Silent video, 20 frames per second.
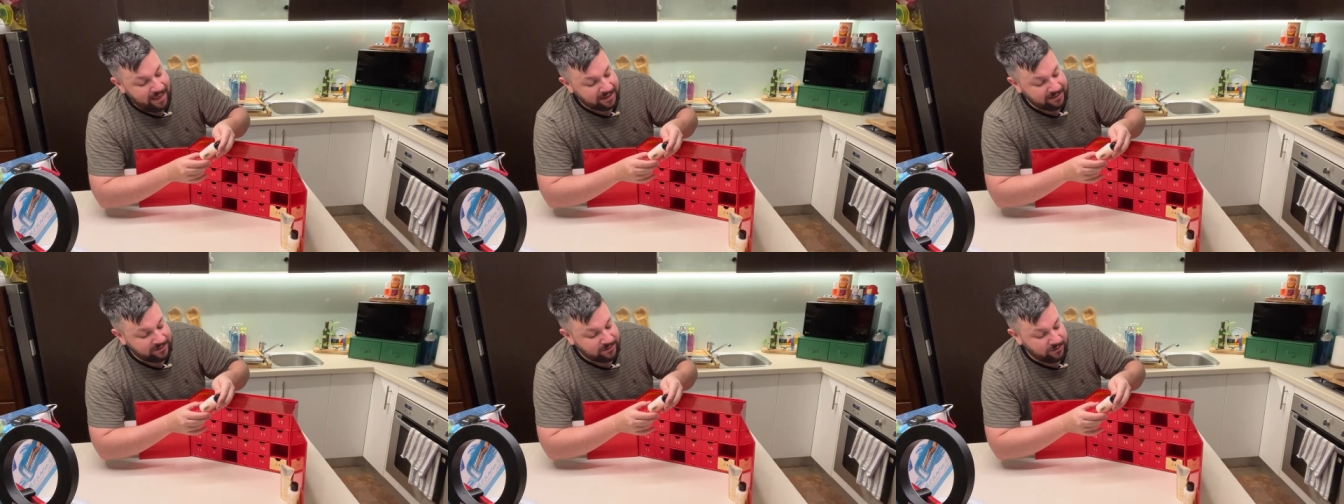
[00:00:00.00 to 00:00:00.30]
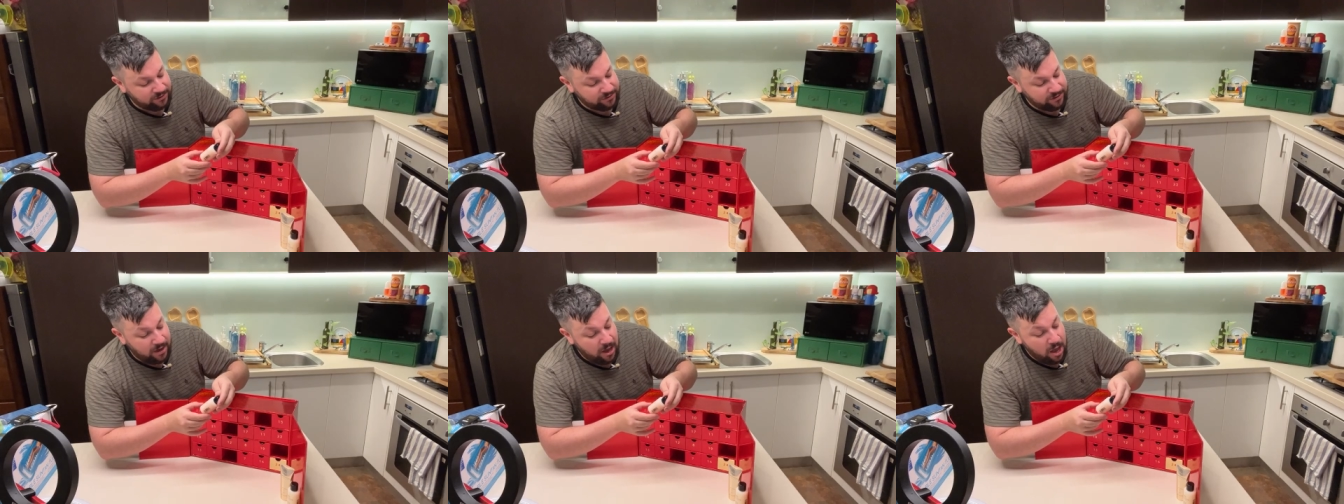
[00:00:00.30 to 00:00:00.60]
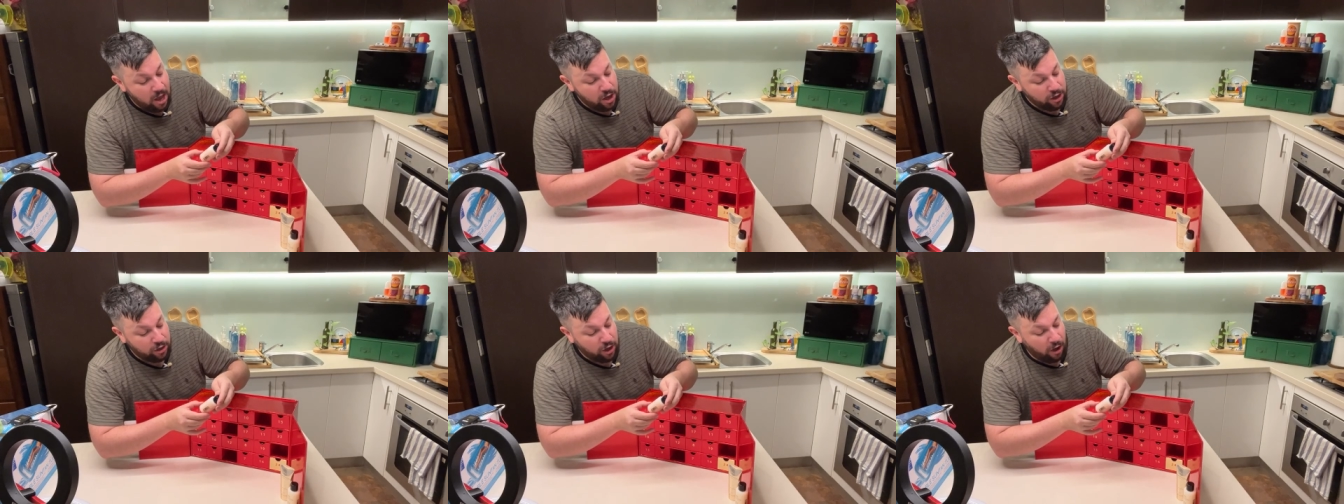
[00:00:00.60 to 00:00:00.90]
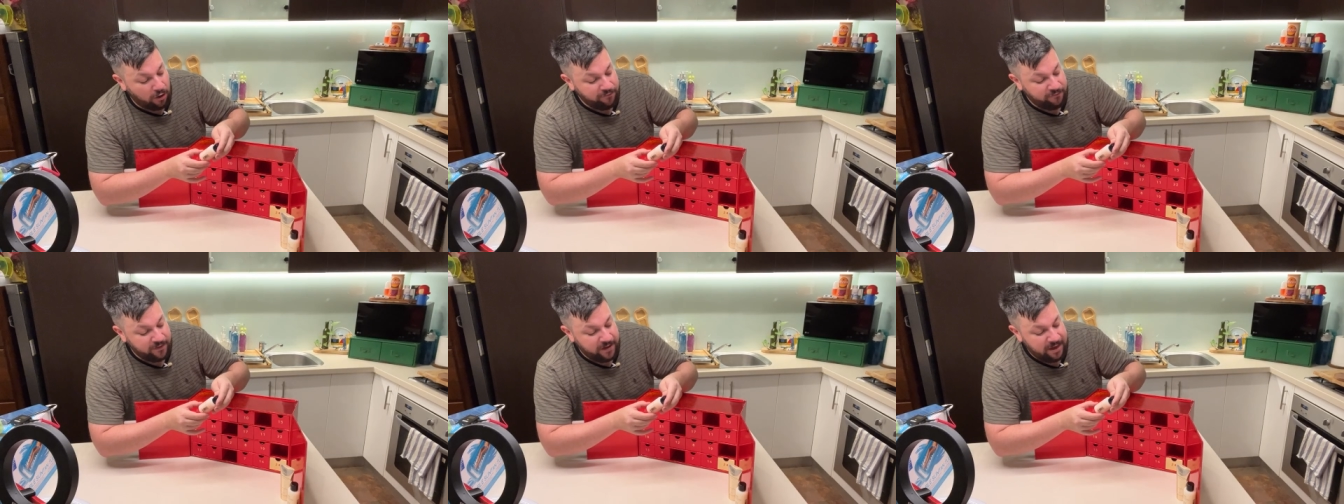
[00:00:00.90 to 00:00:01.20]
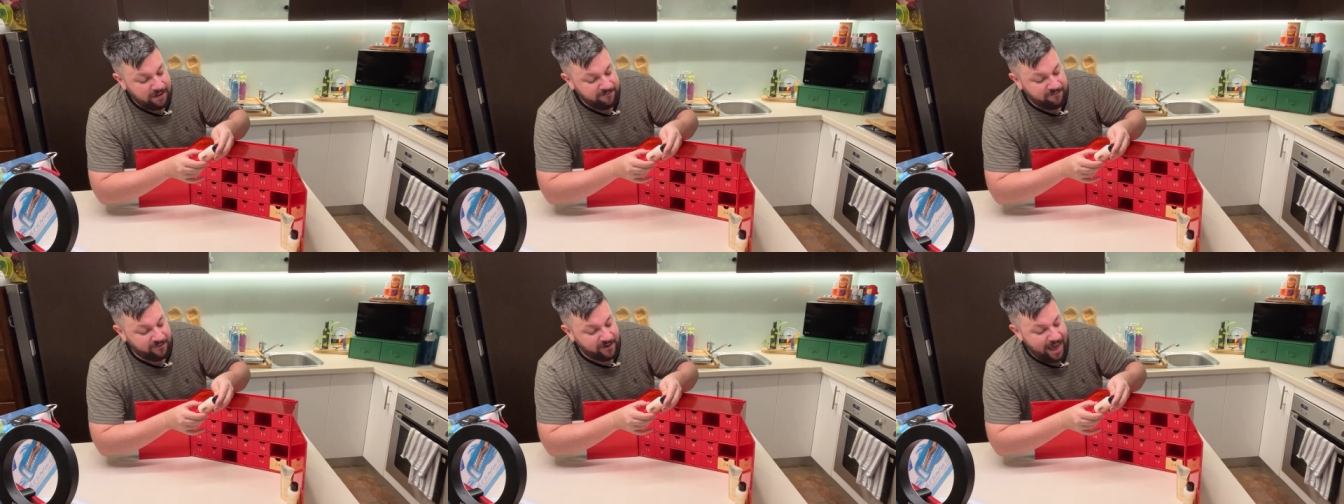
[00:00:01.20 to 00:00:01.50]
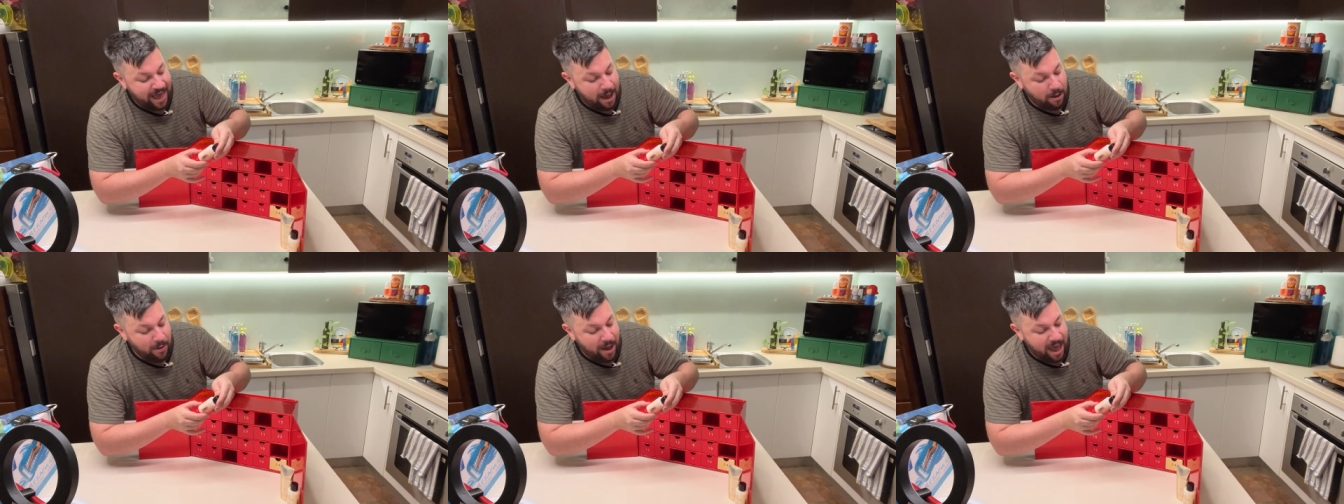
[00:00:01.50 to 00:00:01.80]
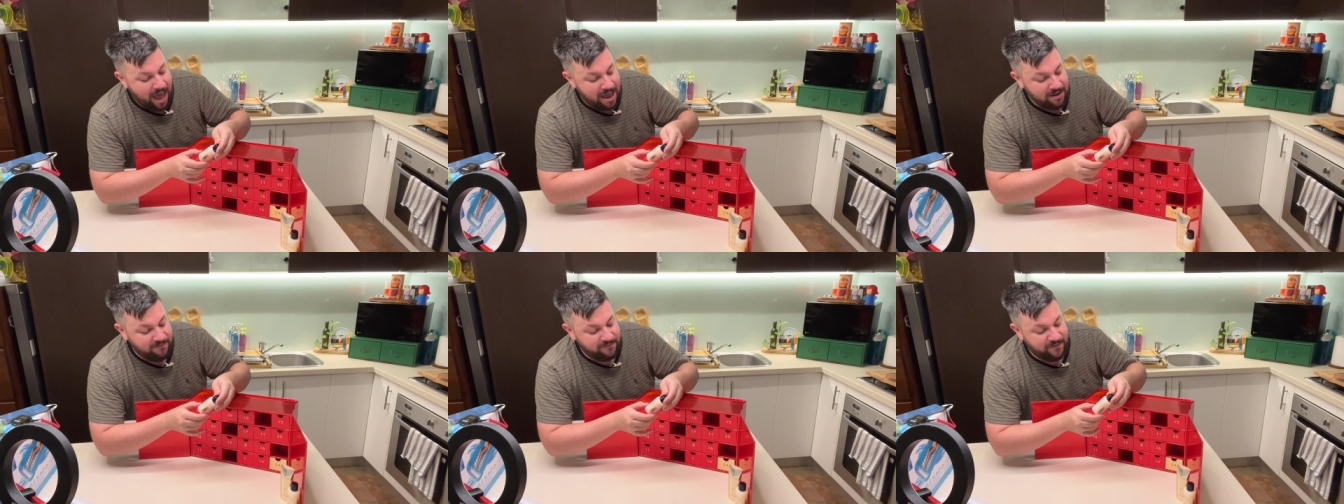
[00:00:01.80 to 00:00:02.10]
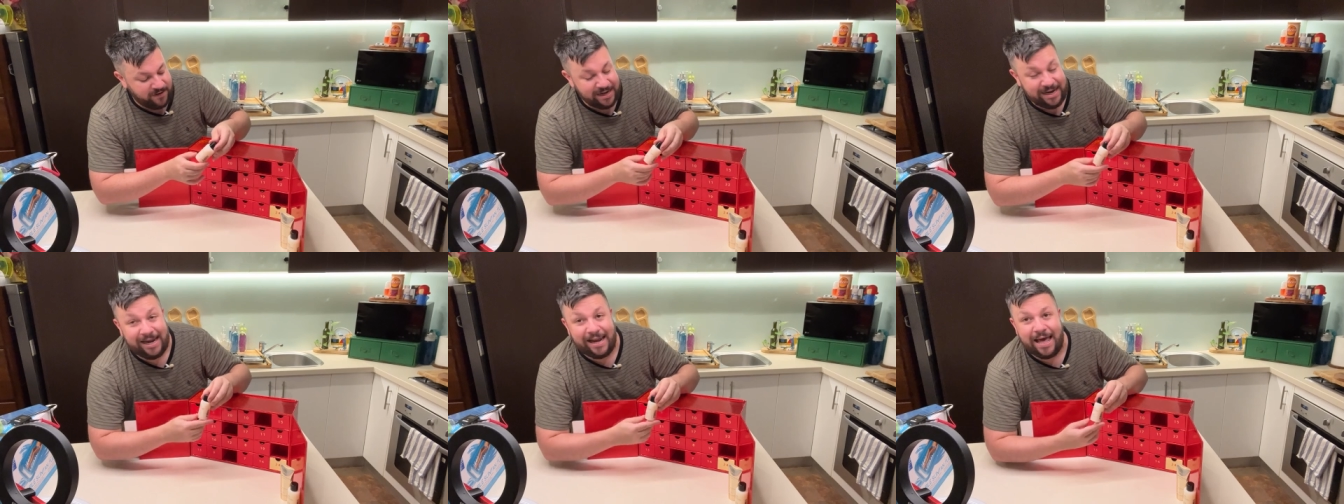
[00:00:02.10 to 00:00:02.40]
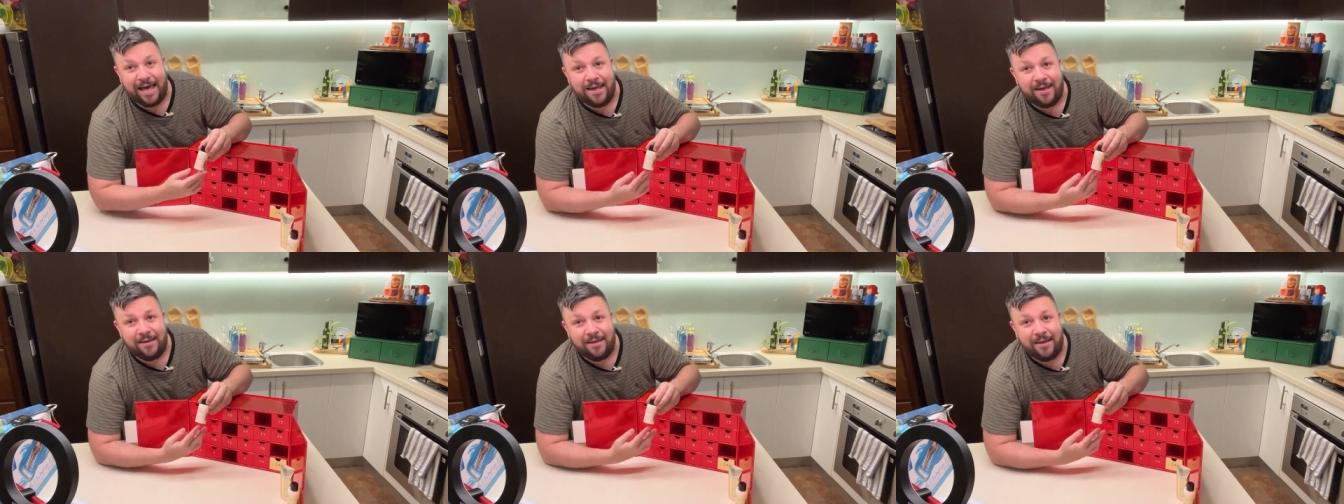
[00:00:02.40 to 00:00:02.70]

that's not coffee, flour, and vanilla.